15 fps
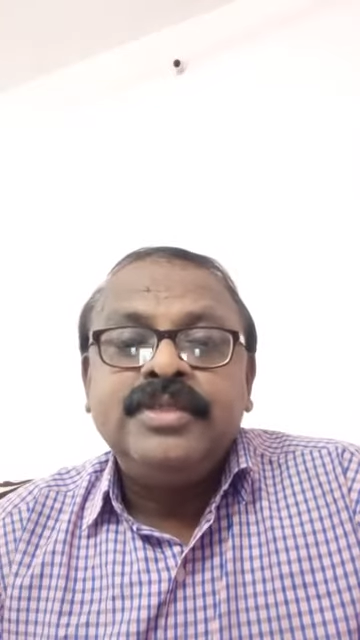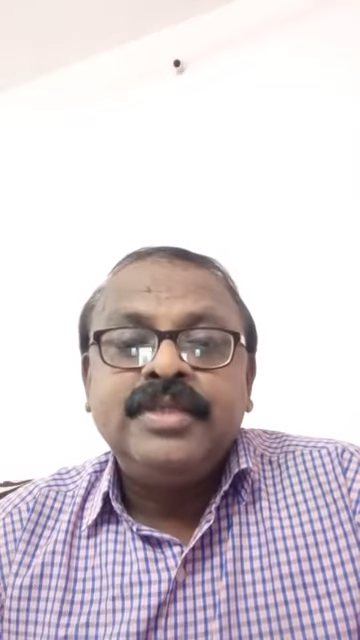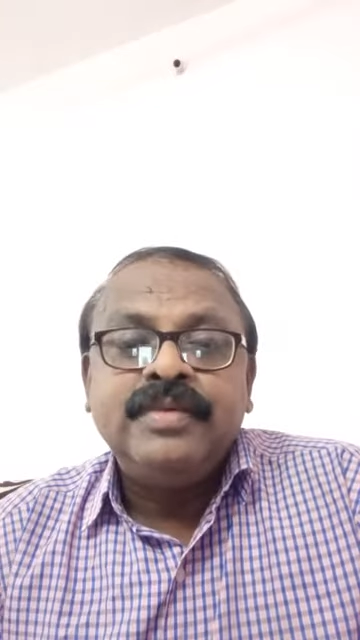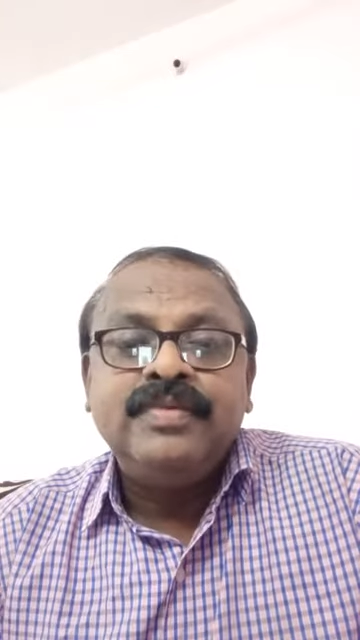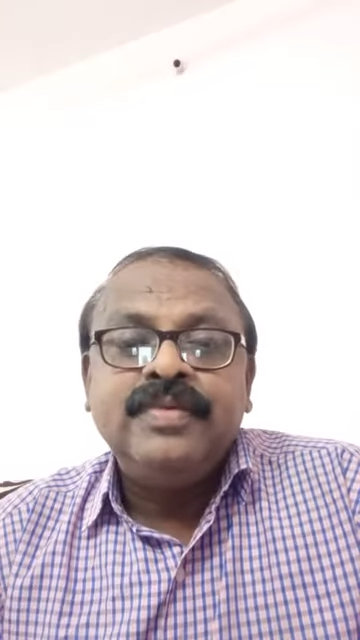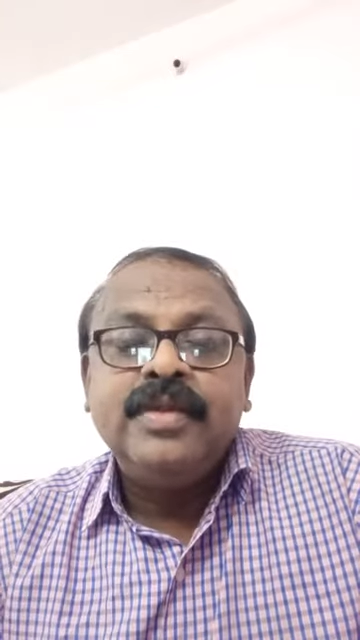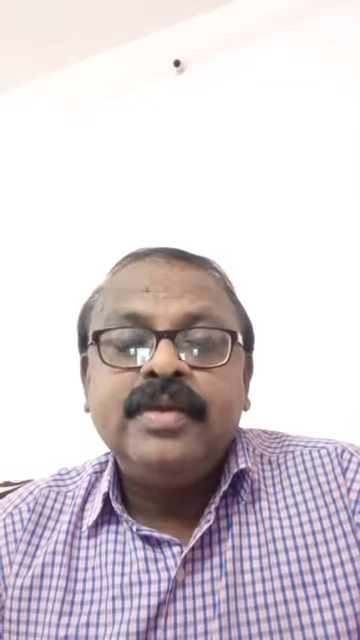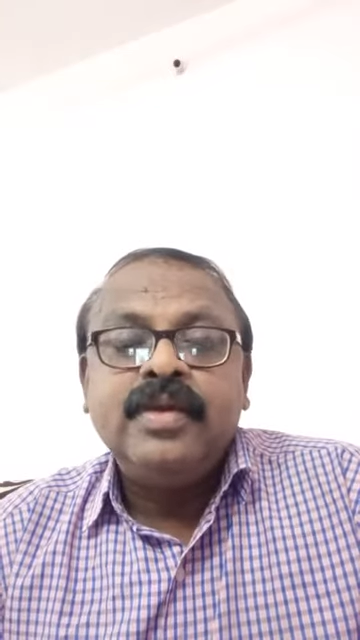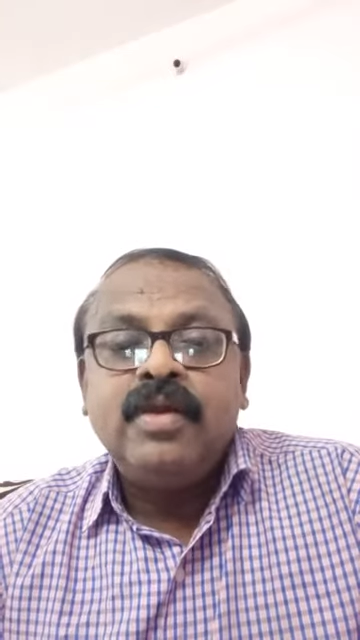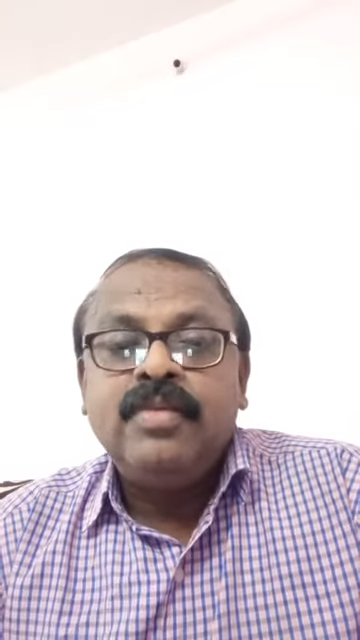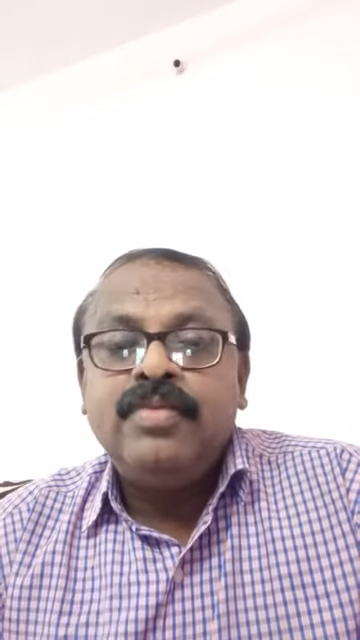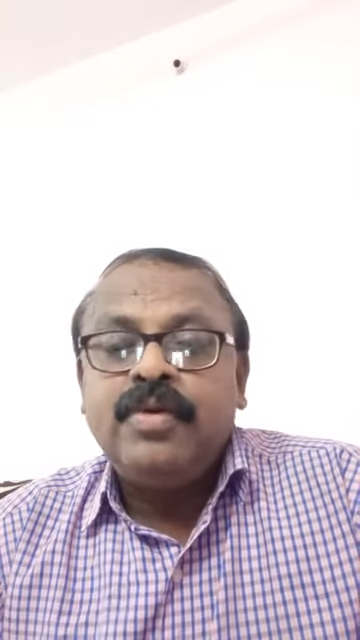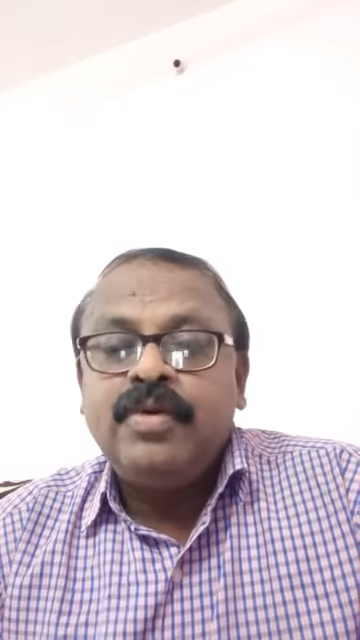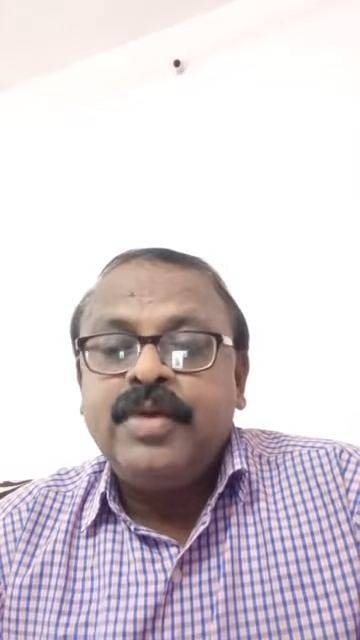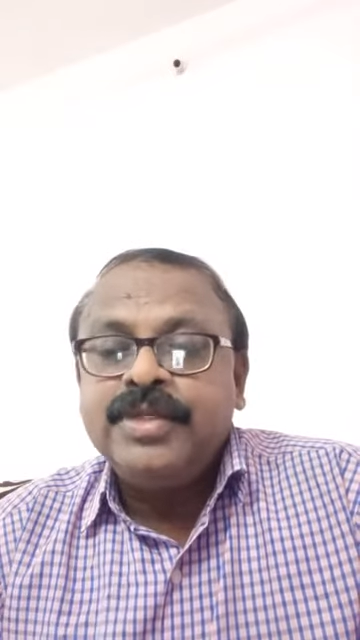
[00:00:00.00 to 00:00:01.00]
the
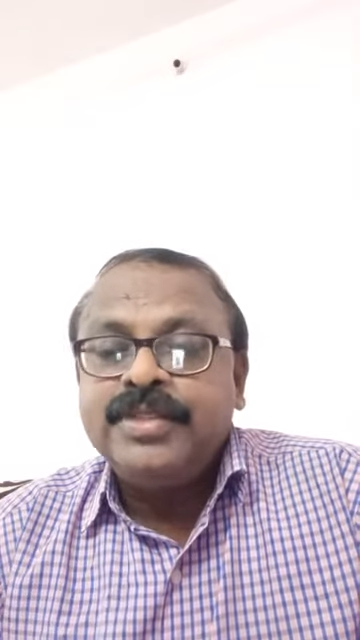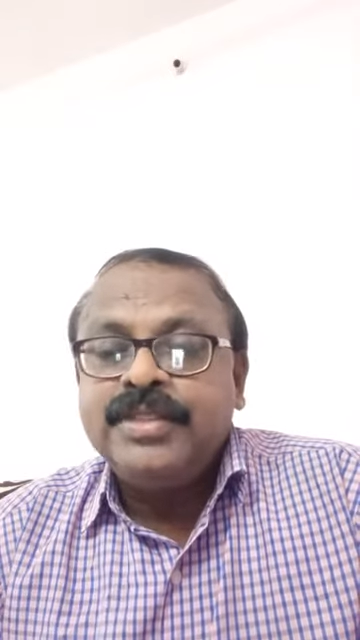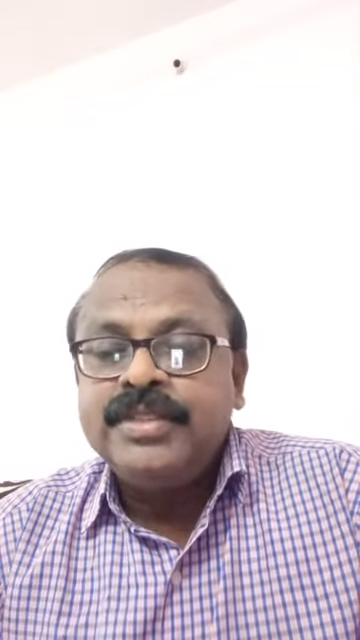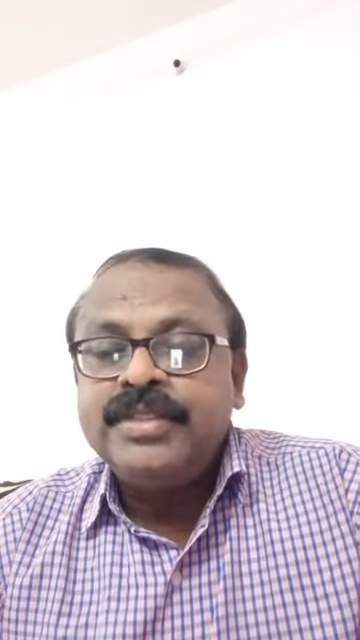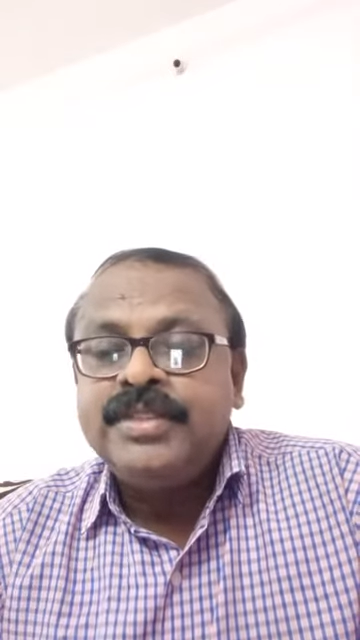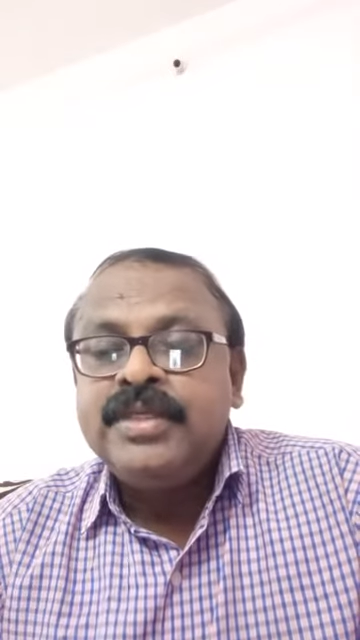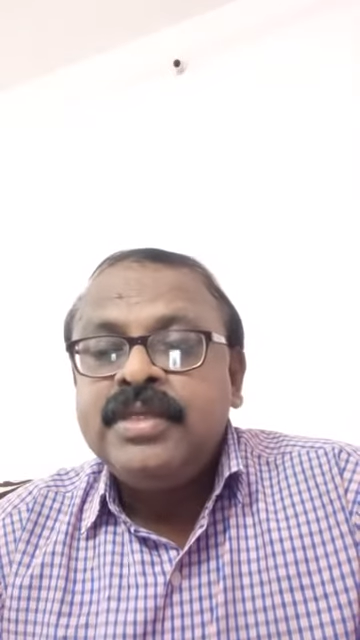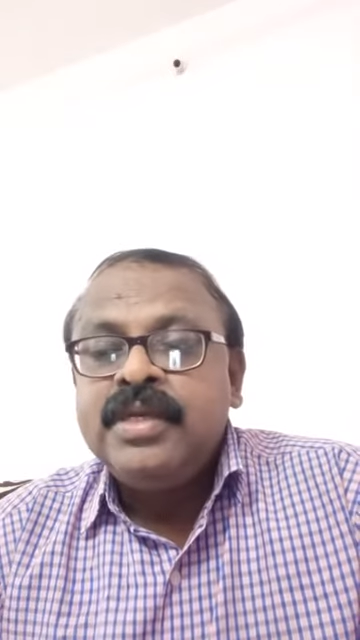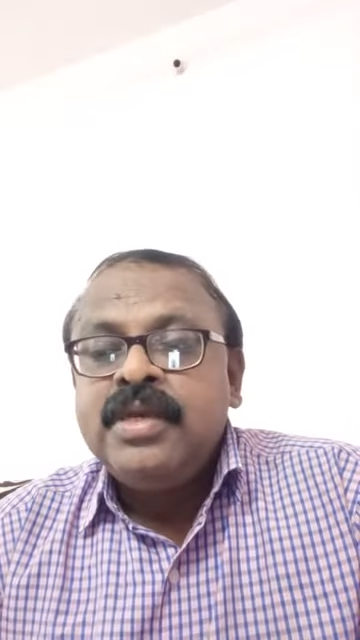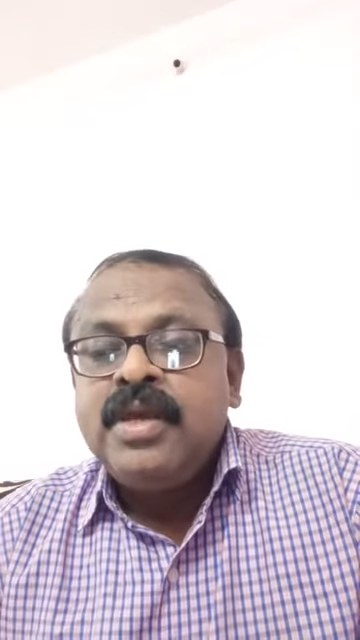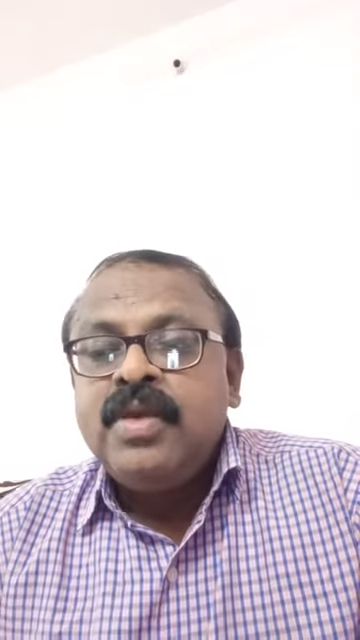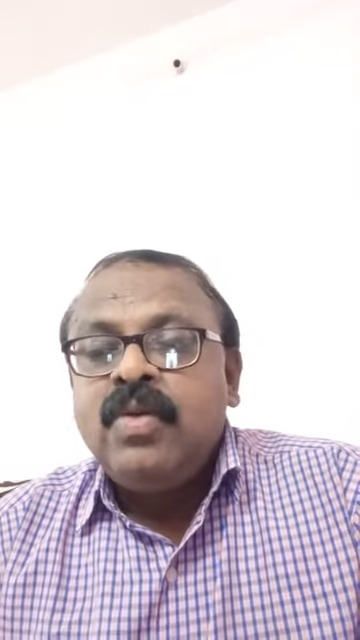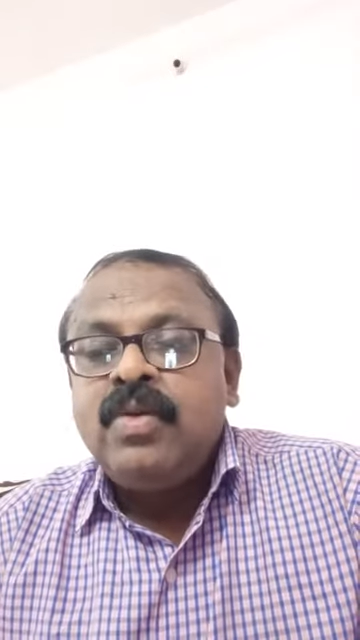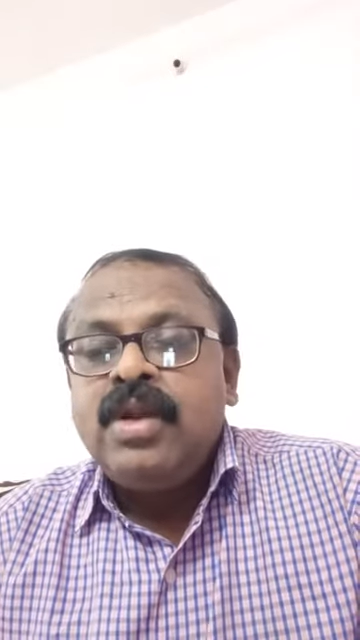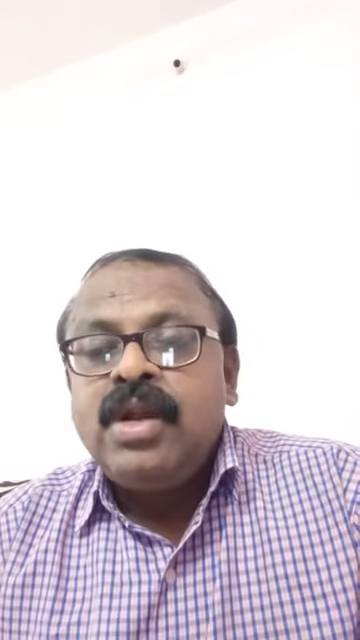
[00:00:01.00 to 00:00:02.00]
crop rotations. What